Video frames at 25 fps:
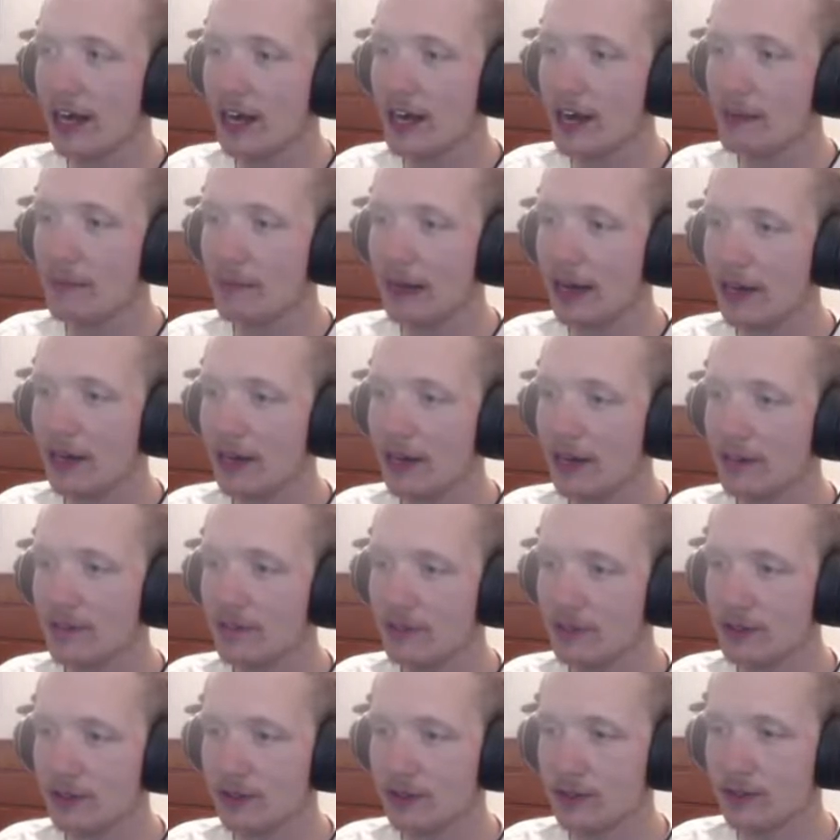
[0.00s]
I'm out
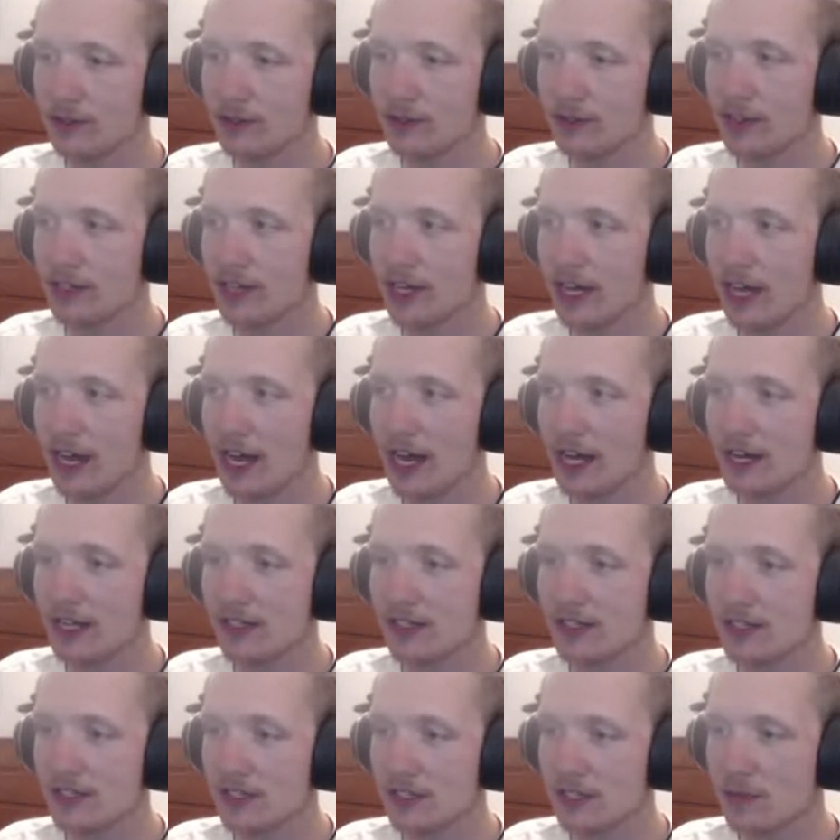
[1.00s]
of food and
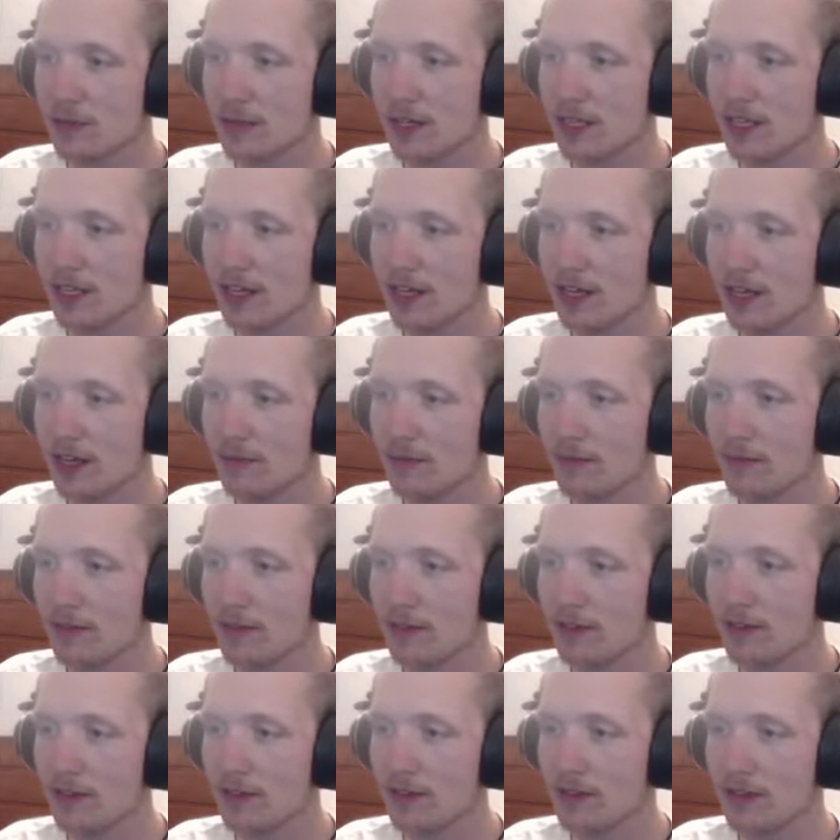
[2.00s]
it's 6 p.m.
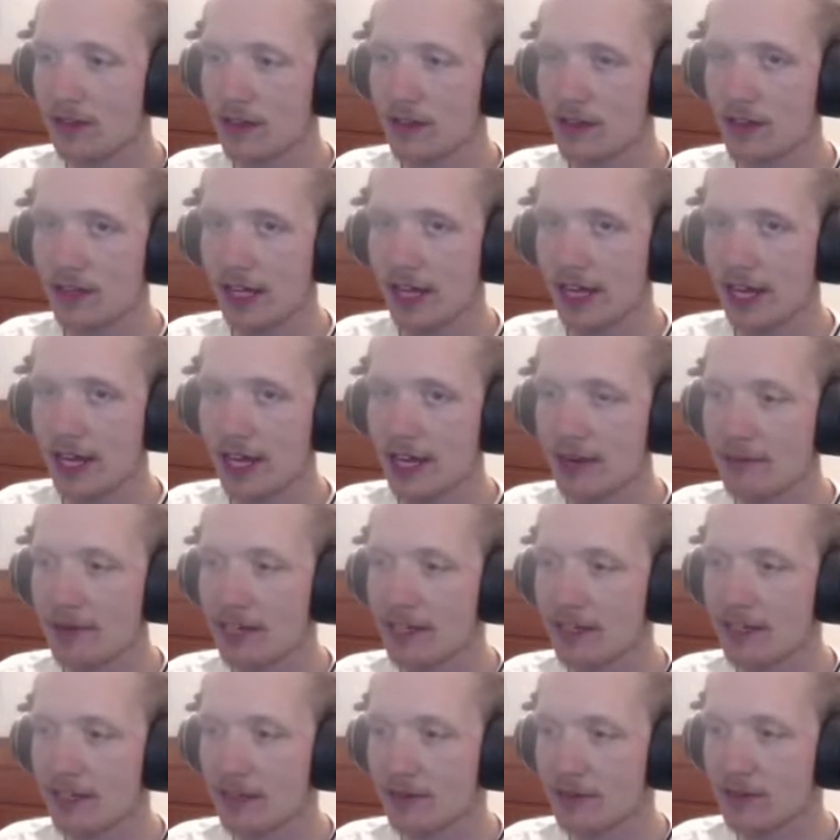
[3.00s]
And
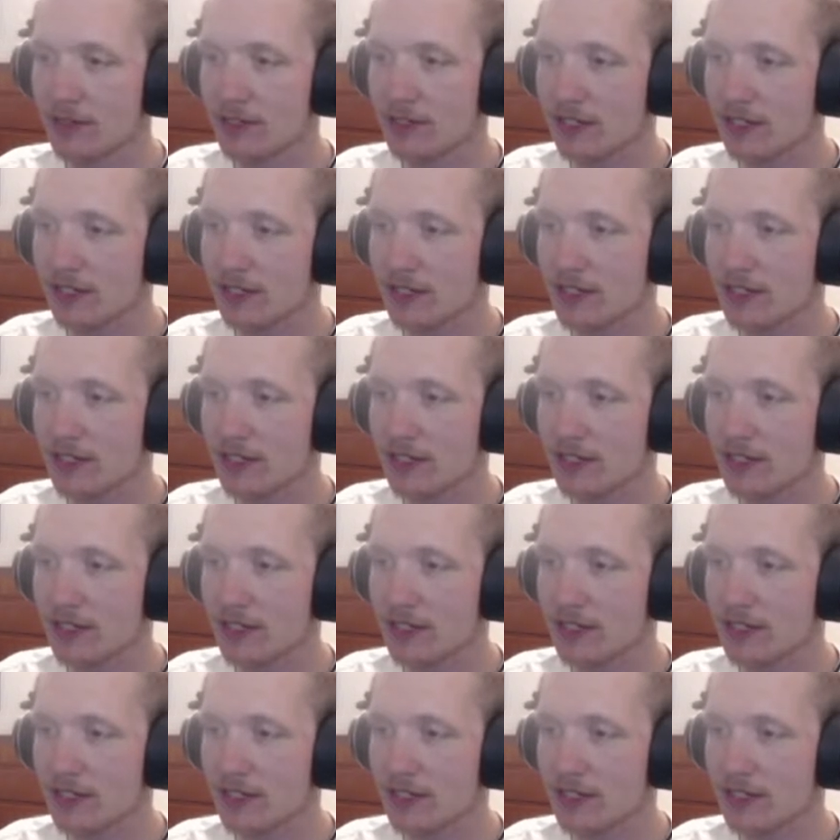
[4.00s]
I'm at level 68.